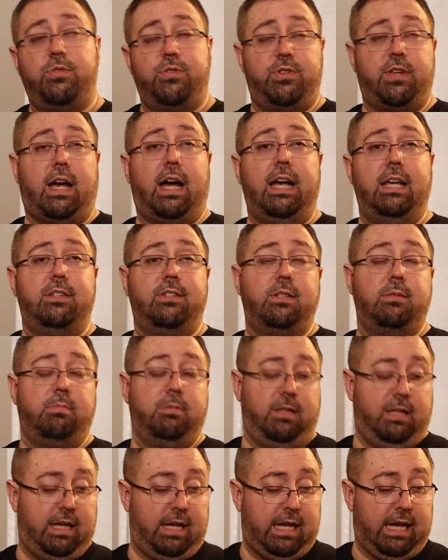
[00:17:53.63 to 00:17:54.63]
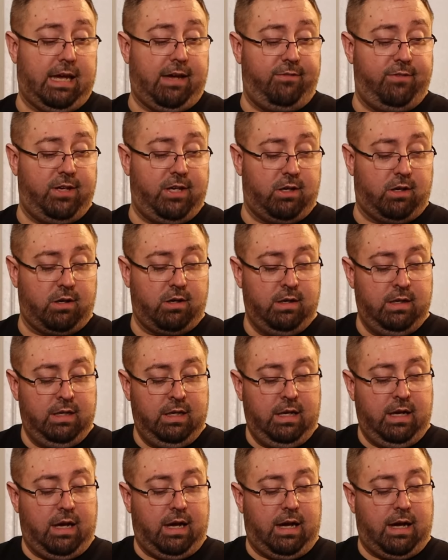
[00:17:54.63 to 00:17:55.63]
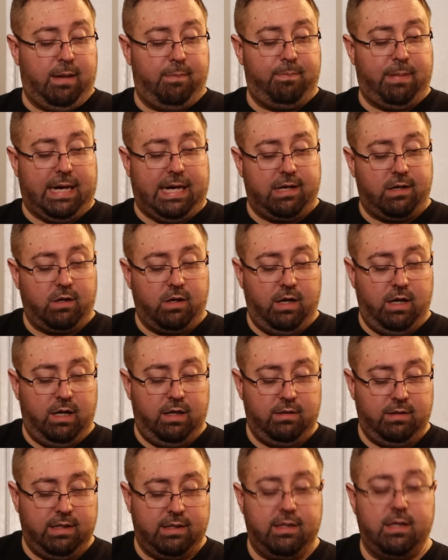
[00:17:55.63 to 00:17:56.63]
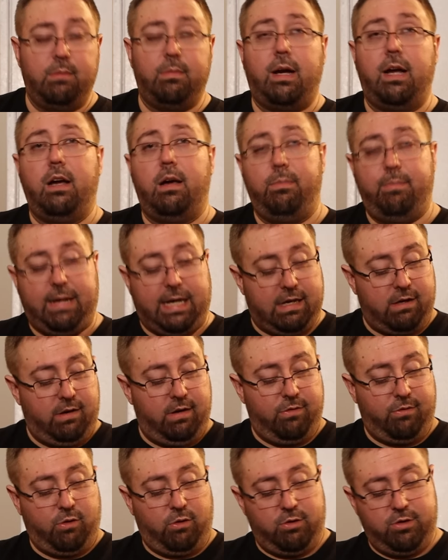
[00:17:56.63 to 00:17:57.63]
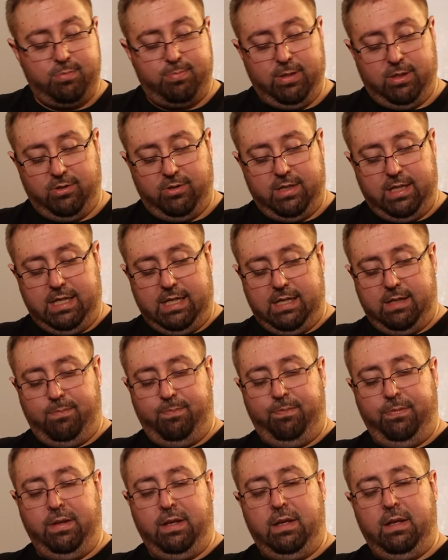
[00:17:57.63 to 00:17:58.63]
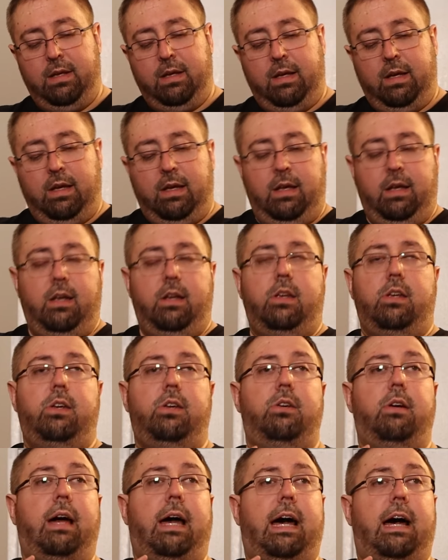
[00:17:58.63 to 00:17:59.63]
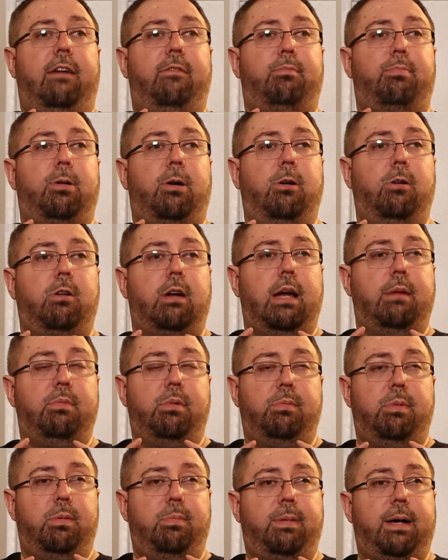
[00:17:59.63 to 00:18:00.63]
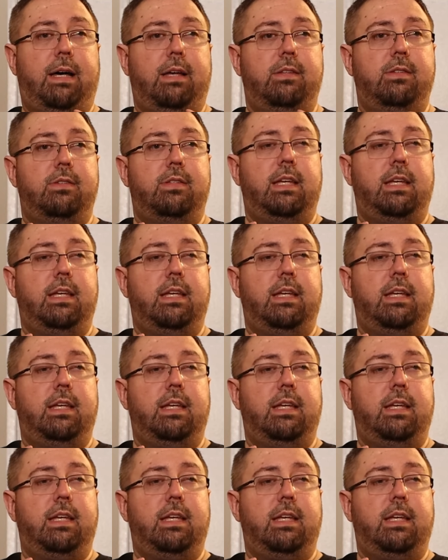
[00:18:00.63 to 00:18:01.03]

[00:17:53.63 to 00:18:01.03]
sizably heavier. Uh, battery, lithium-ion battery, of course, built in. You have programmable buttons